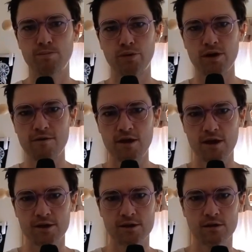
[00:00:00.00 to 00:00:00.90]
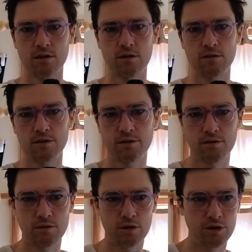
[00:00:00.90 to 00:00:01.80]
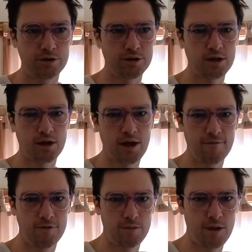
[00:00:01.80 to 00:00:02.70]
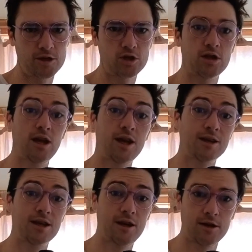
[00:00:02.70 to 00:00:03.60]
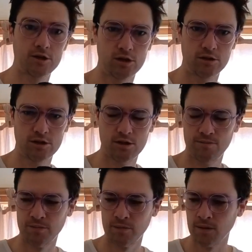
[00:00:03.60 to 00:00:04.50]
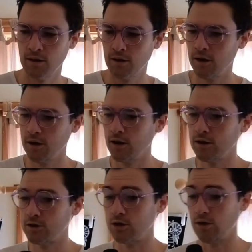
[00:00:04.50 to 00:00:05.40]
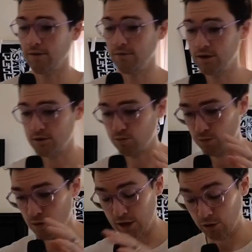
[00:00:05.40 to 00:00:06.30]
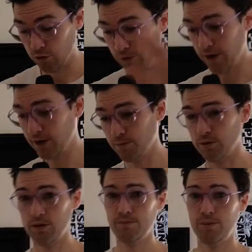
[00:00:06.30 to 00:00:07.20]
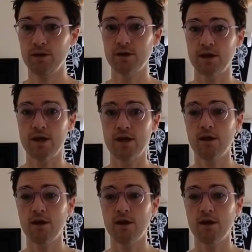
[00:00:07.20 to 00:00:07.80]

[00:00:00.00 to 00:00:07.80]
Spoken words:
previous learned information and connections. So you have this incredible ability